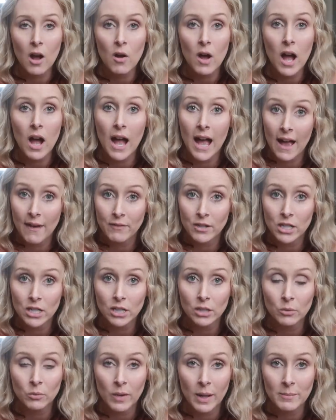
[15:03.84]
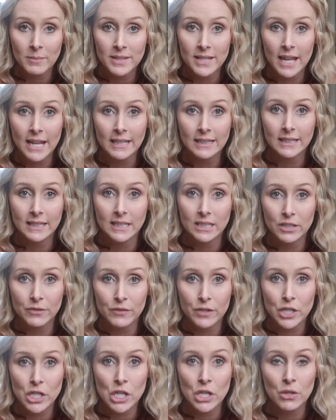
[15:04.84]
I'll have her website linked
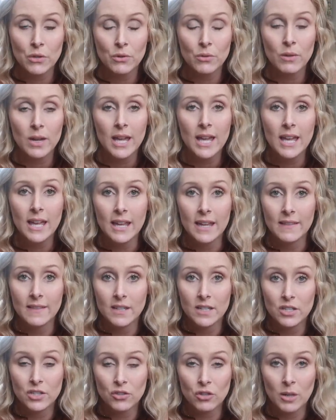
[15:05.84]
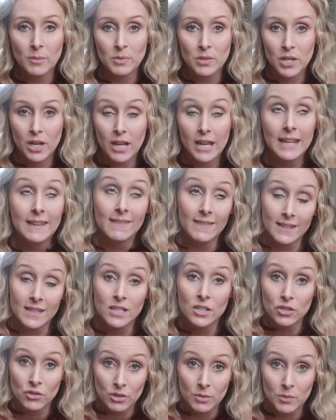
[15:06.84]
for you in the description in the
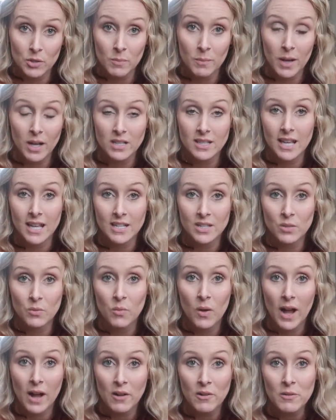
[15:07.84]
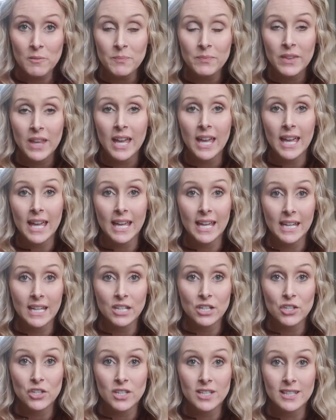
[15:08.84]
description box as well
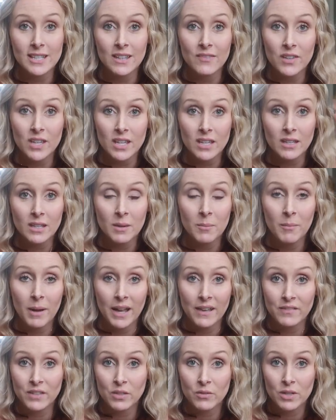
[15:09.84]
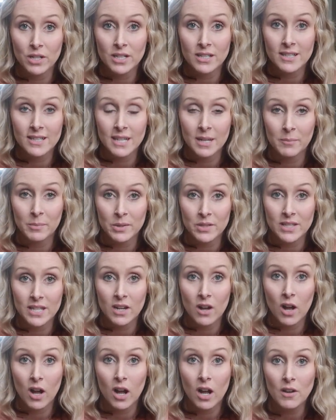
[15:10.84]
and she's giving my viewers
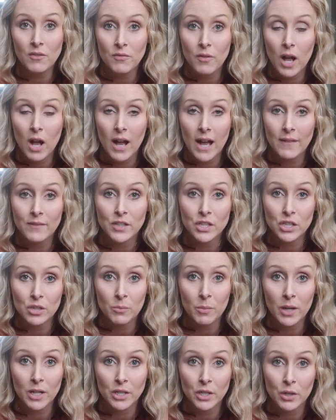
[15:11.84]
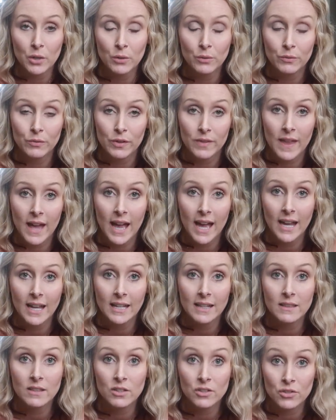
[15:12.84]
10% off. I'll have the coupon code for
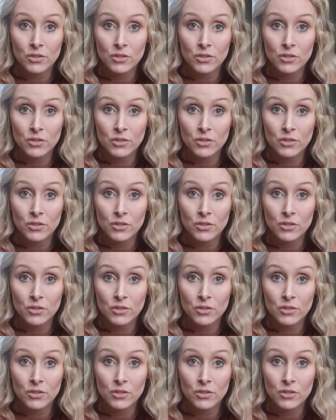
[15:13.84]
that in the